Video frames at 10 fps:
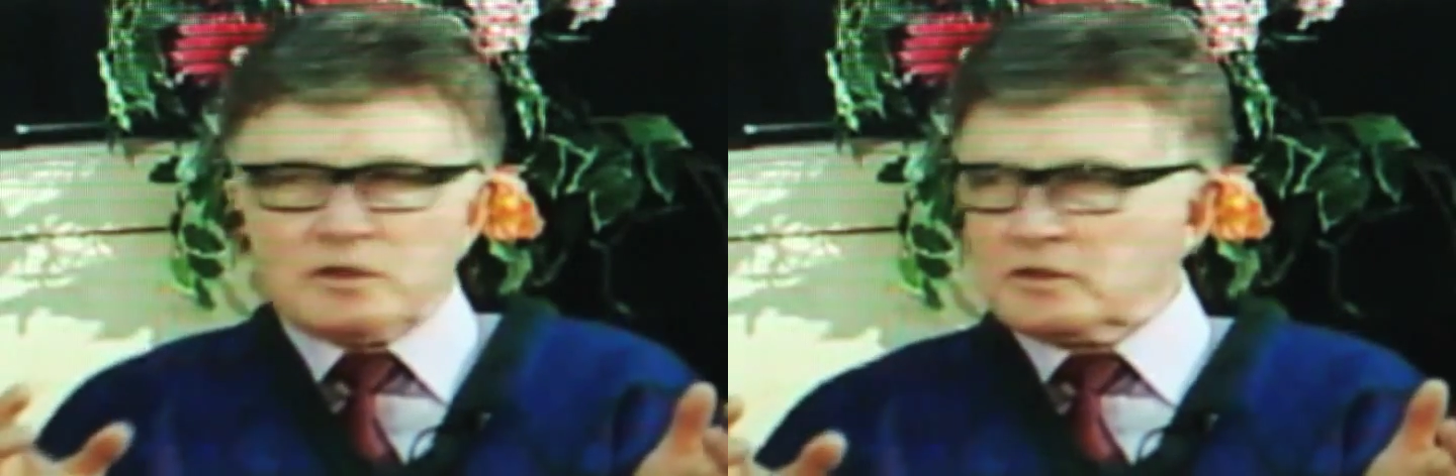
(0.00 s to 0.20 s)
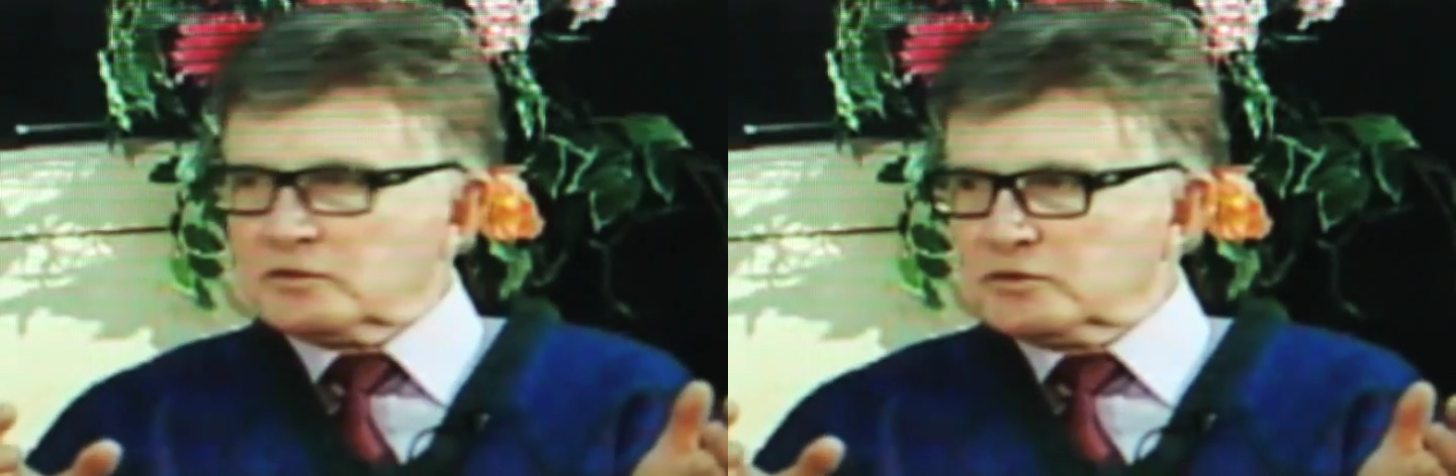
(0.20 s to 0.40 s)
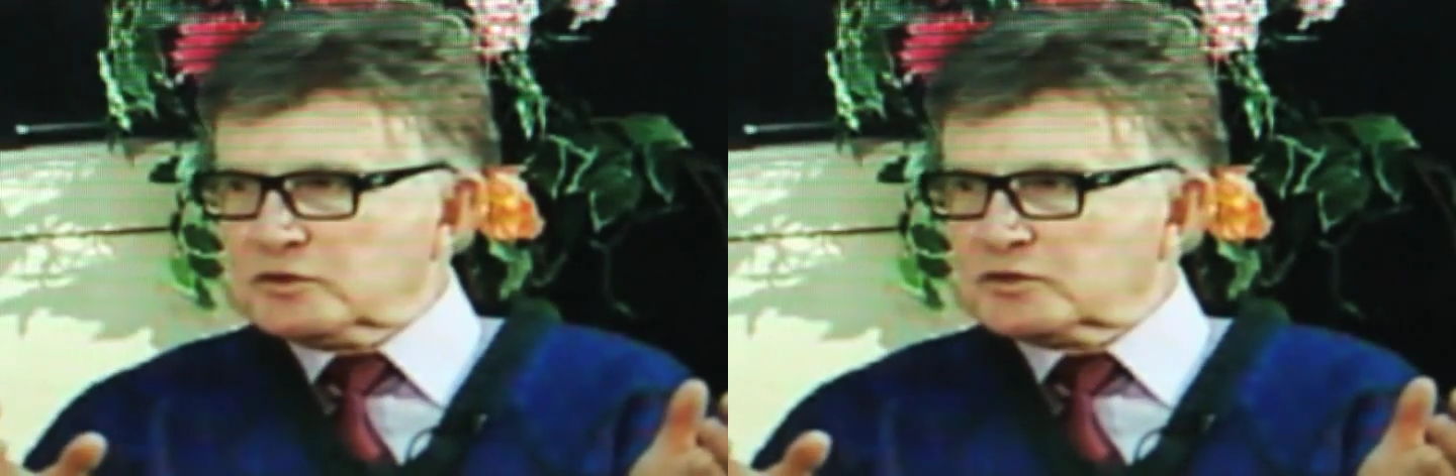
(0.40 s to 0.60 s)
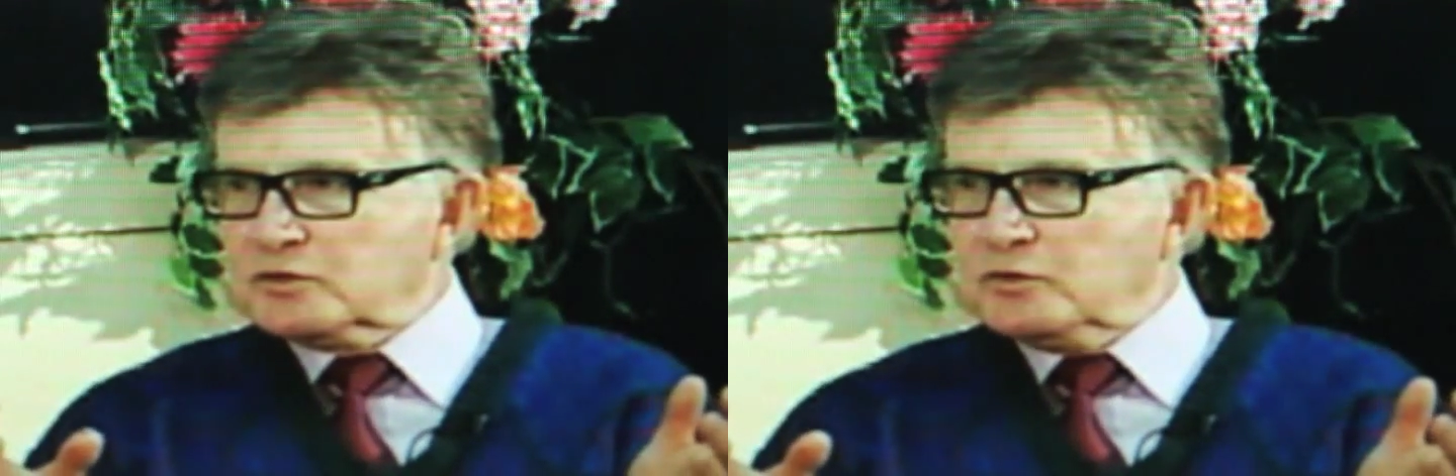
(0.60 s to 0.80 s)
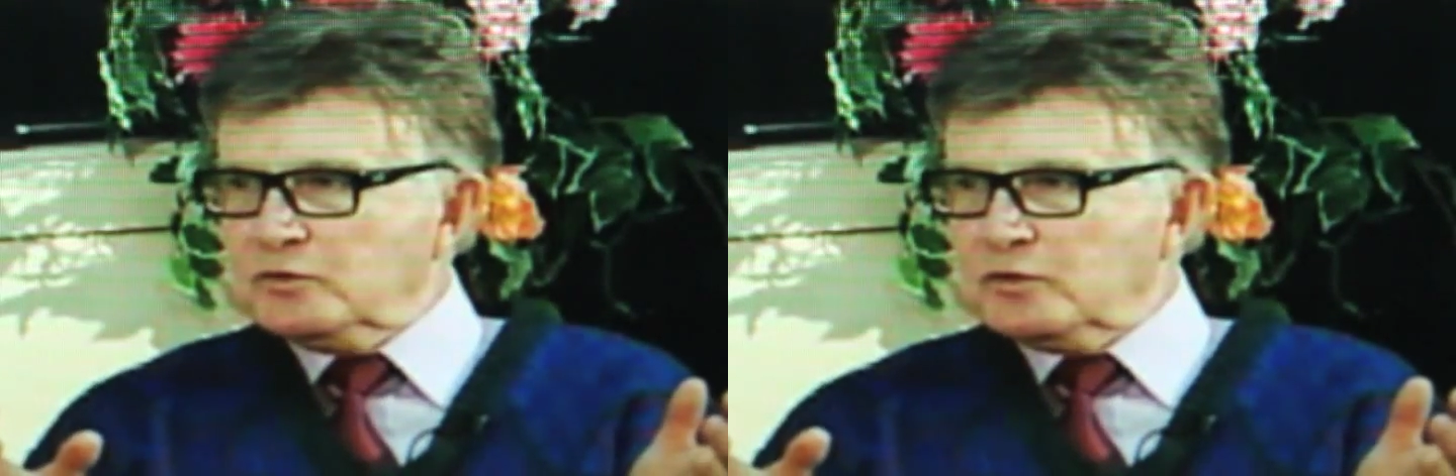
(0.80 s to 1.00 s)
and you just
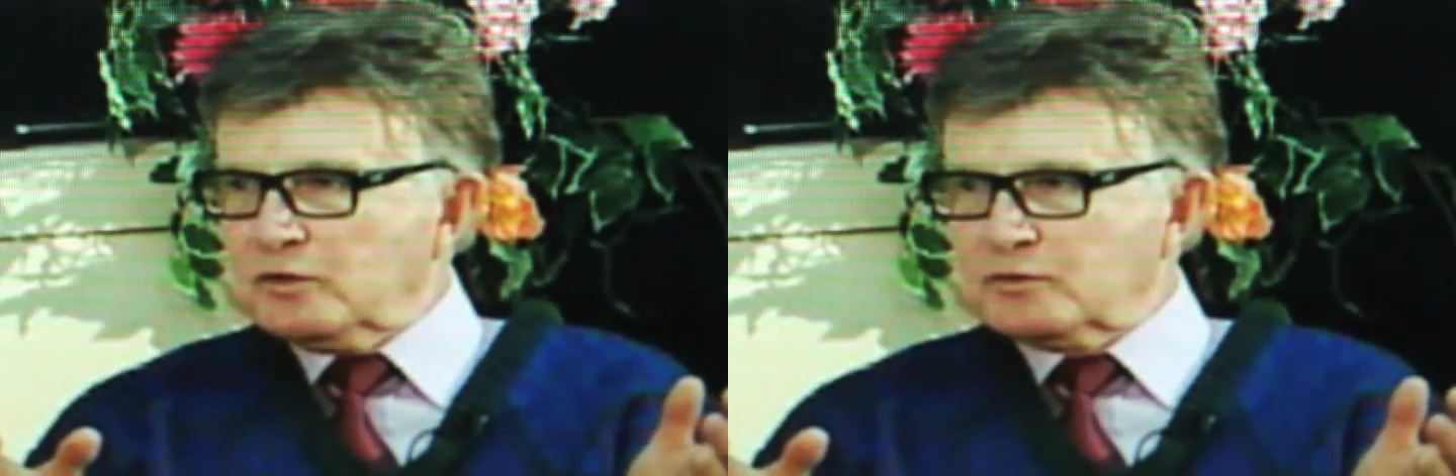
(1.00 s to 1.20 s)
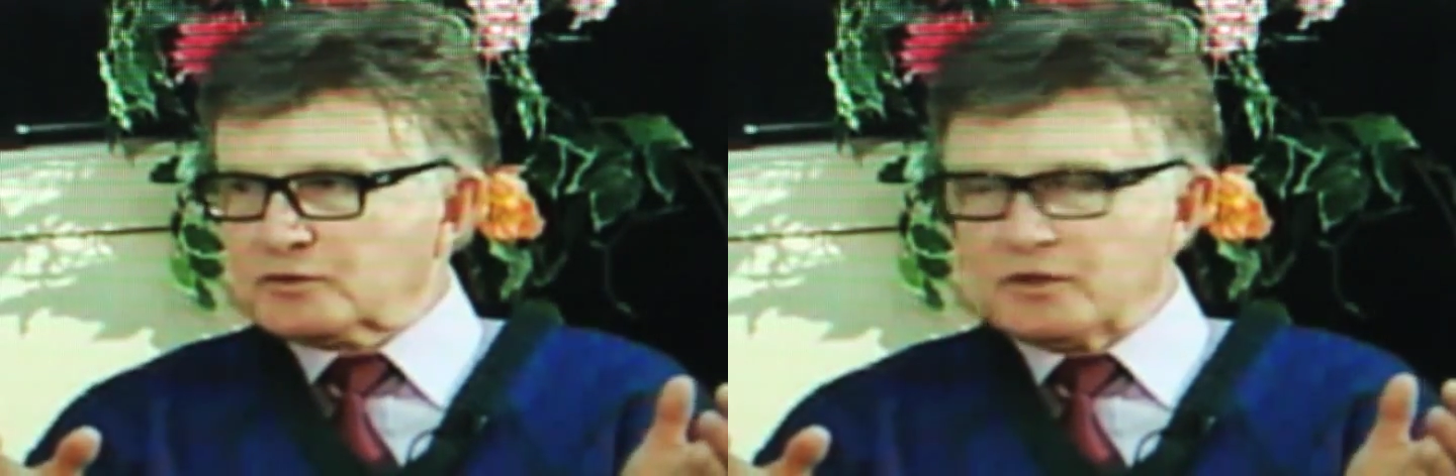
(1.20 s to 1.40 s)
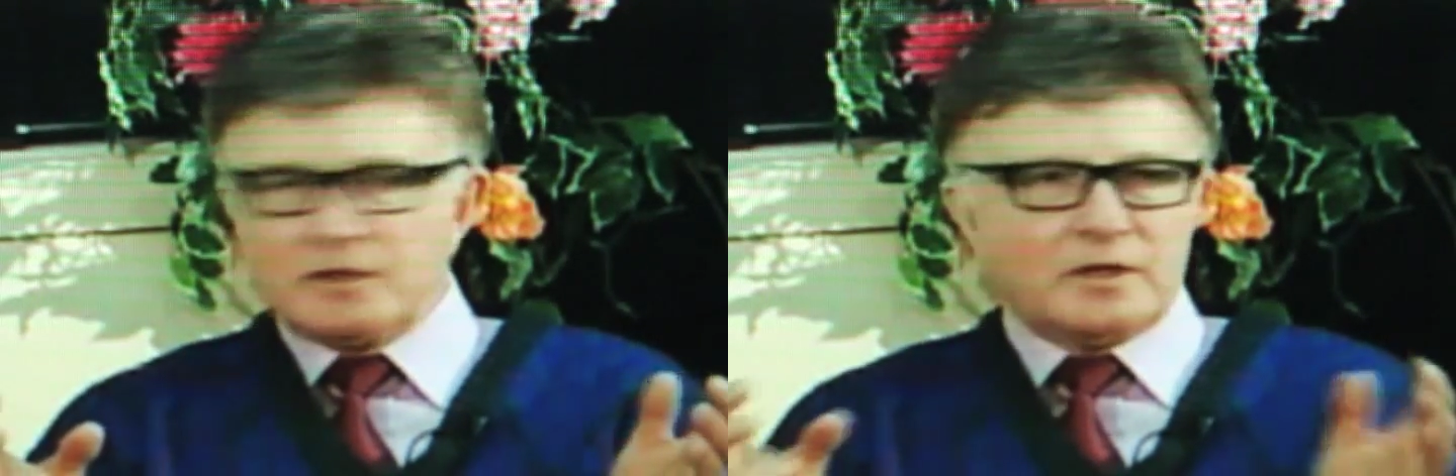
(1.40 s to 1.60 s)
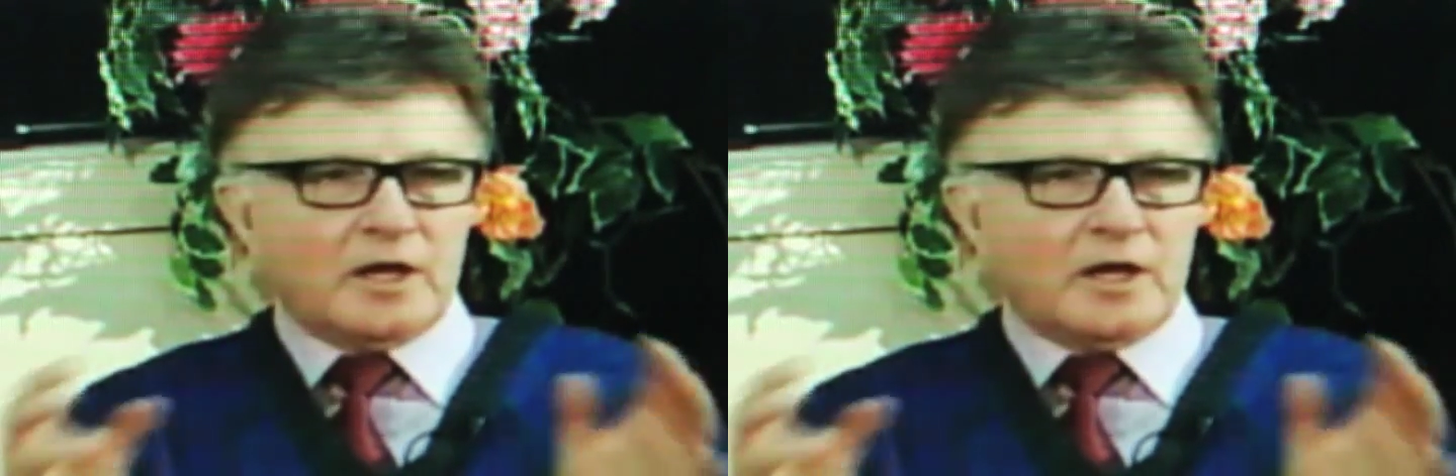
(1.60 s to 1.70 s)
knew that it was going to